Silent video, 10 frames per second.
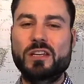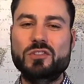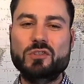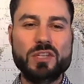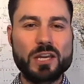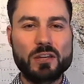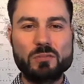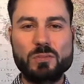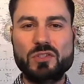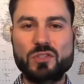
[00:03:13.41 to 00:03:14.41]
So take out a
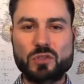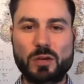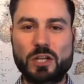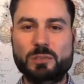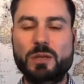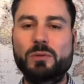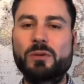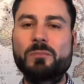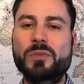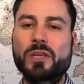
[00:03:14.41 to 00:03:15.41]
piece of scratch
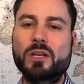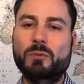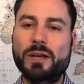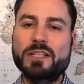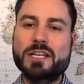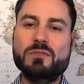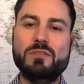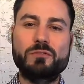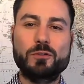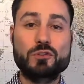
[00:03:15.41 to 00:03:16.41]
paper, write down the
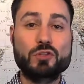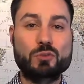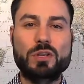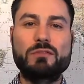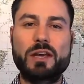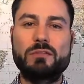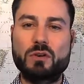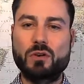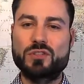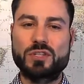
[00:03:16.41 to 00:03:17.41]
first 25
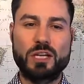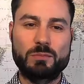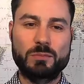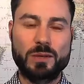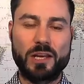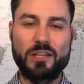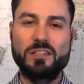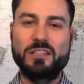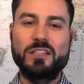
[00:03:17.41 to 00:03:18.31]
goals that come to mind.